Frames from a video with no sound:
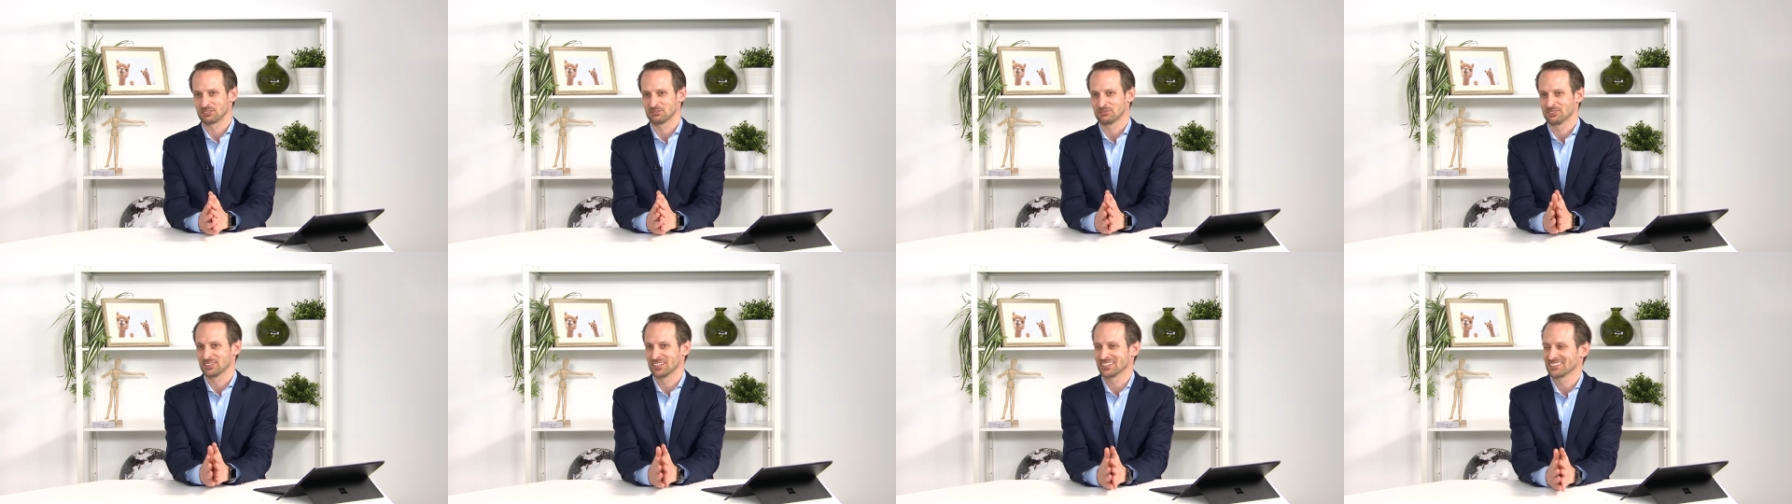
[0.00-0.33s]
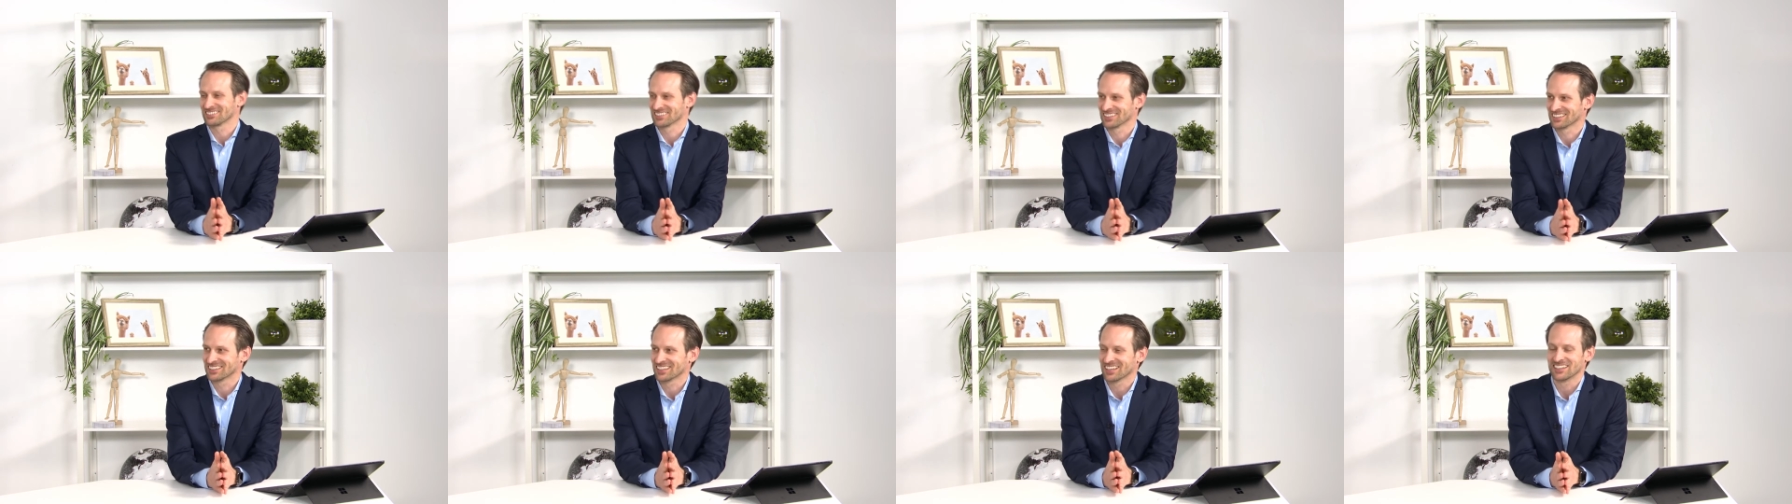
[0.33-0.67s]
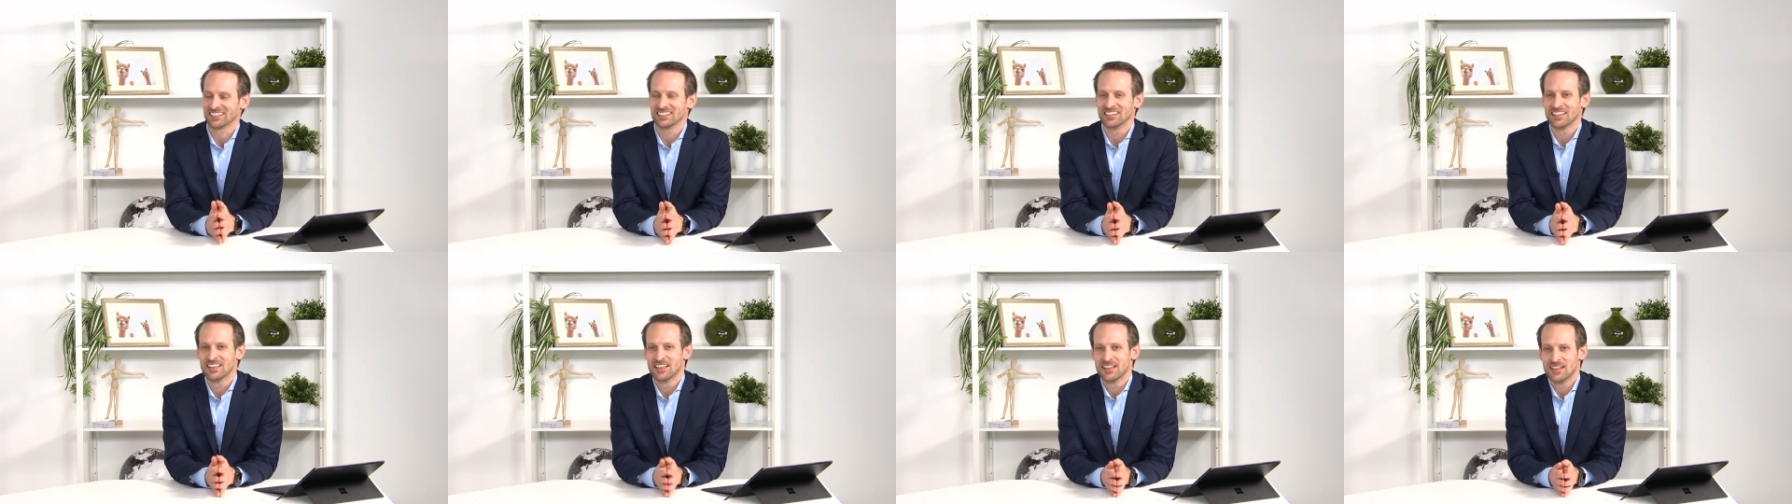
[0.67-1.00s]
for that,
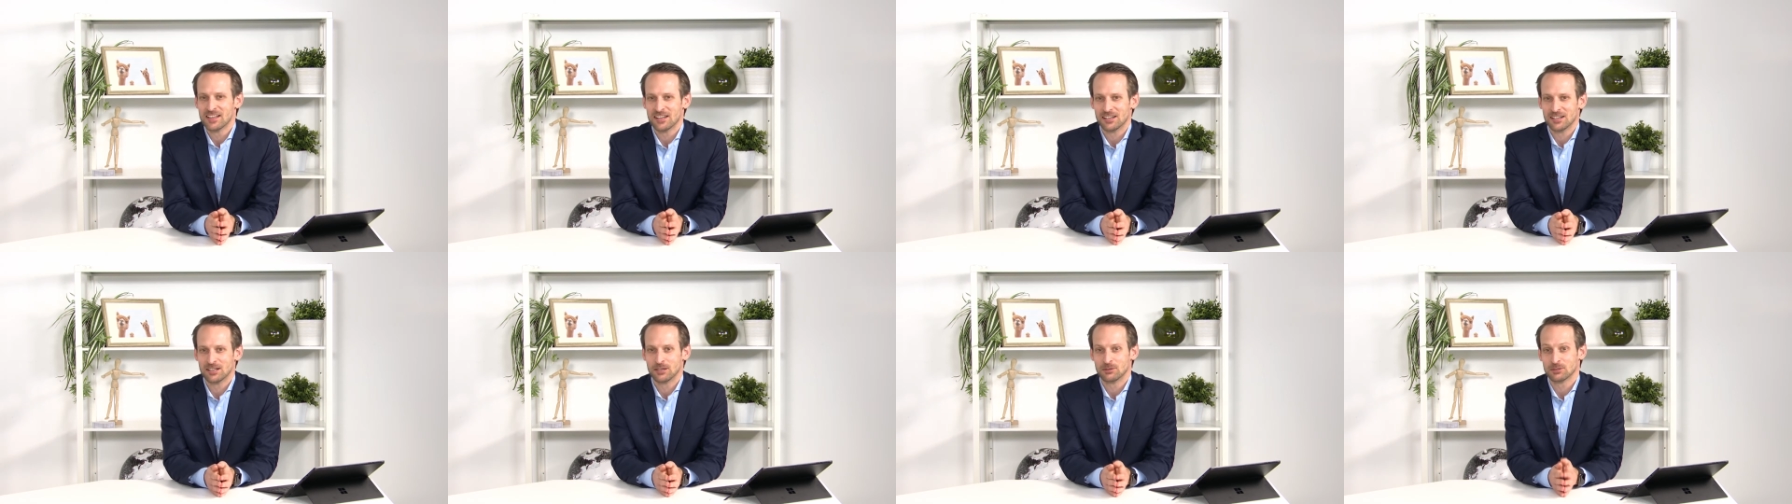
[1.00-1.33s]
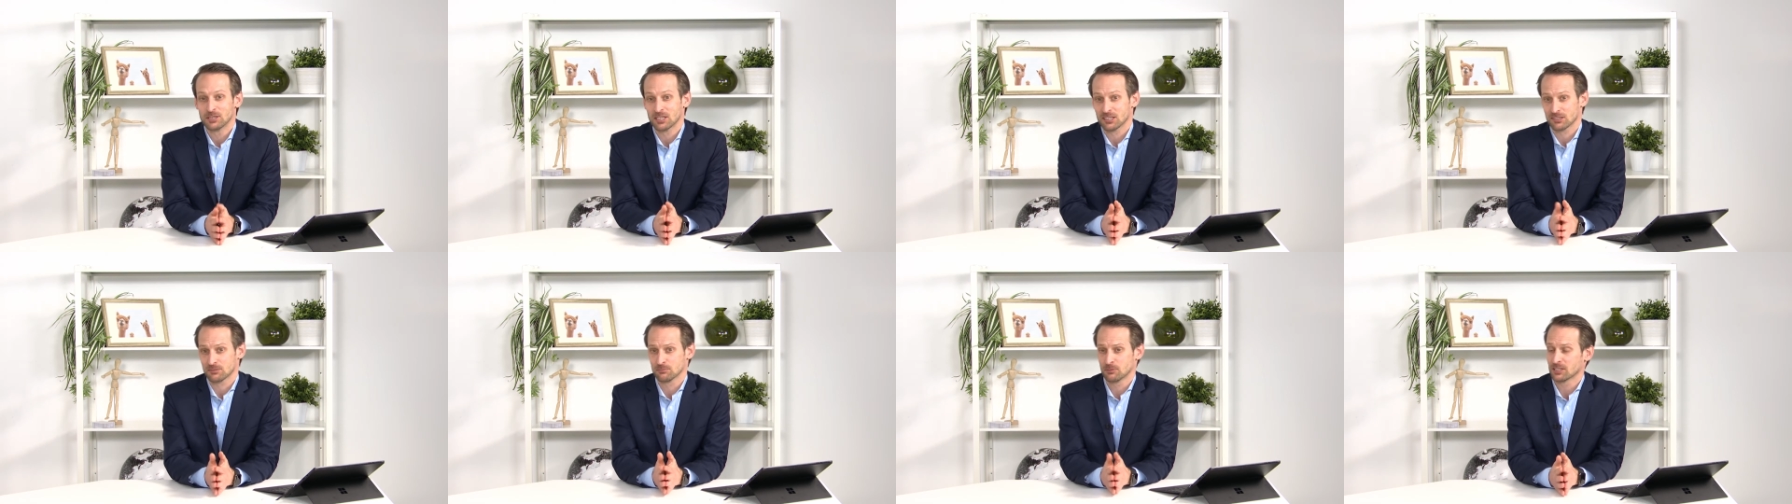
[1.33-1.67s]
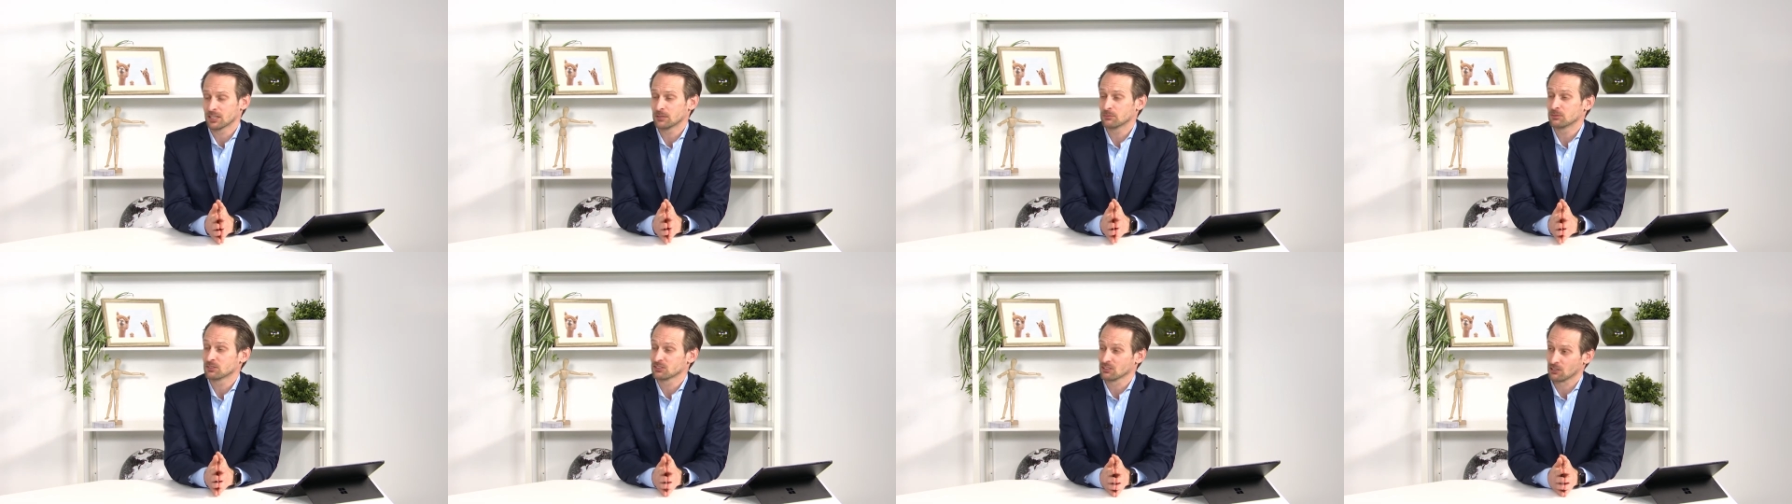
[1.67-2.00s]
Kelly. Yes, my
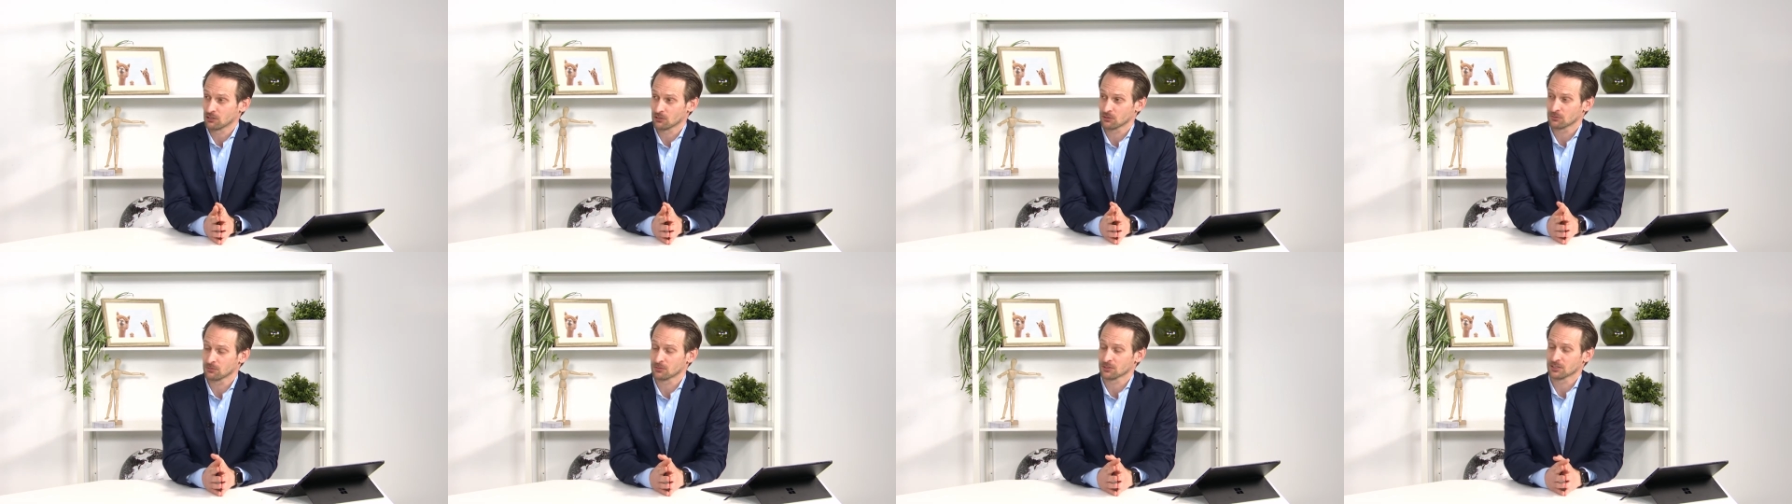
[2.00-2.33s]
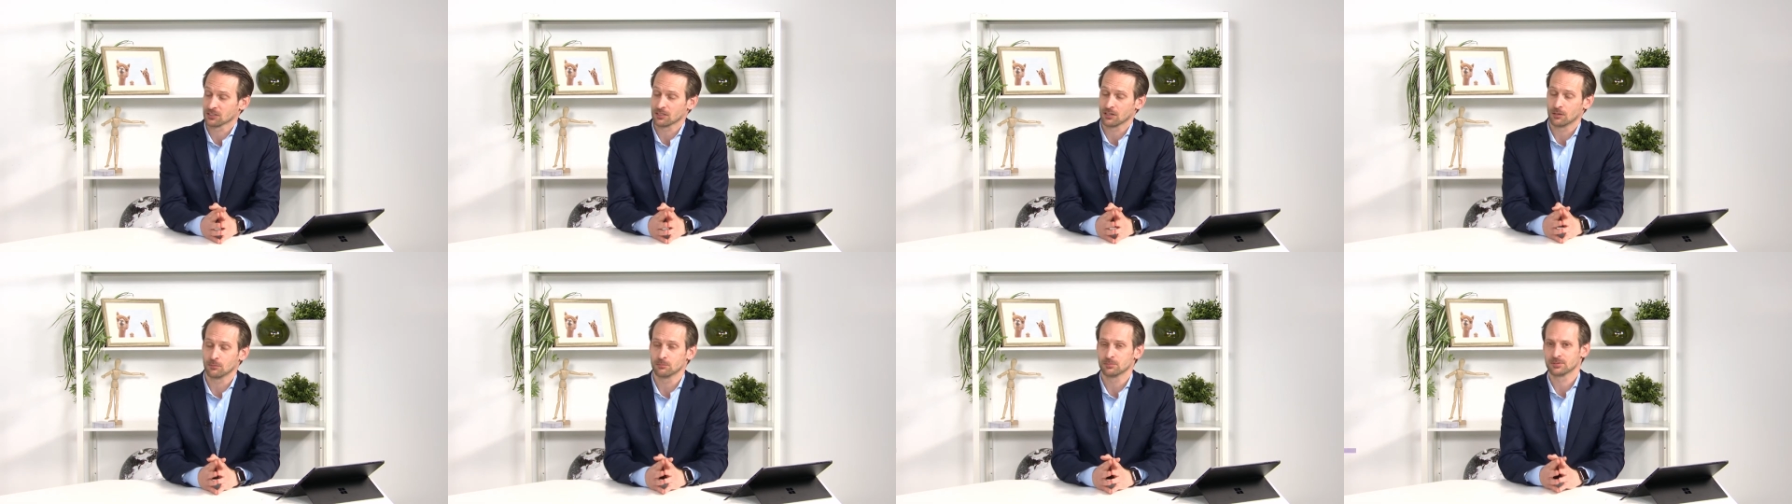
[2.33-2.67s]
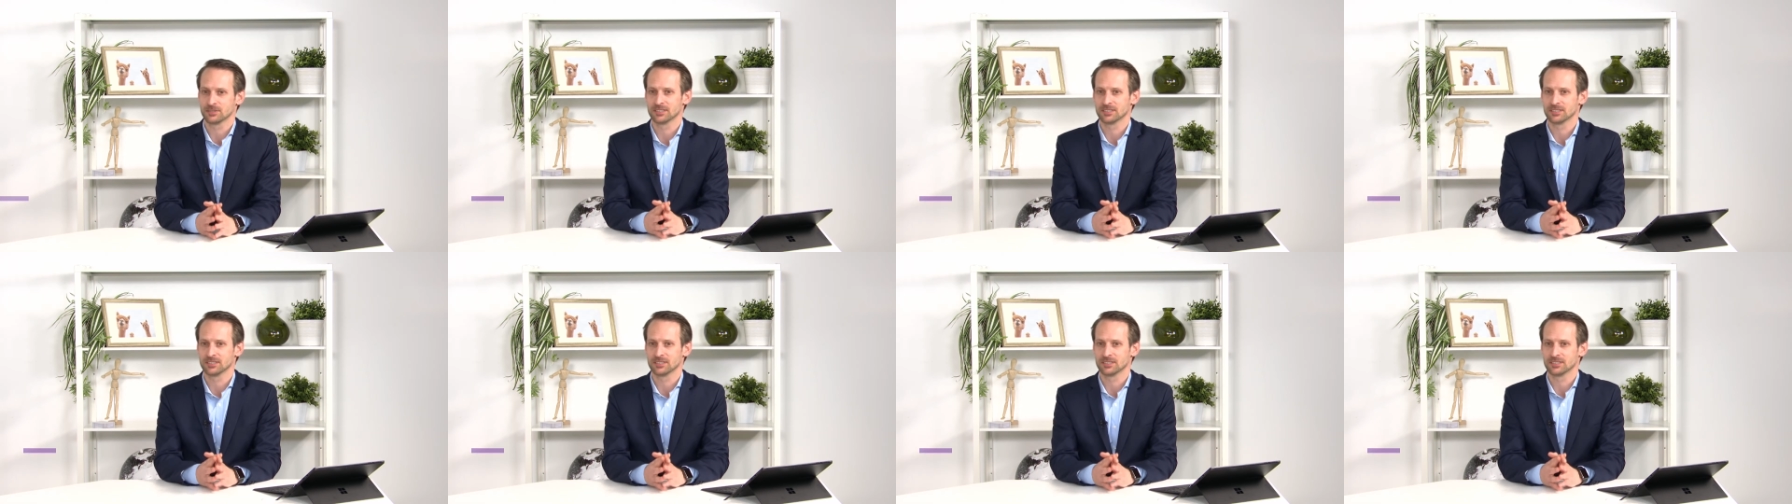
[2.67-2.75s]
name is Harold van der Kamp.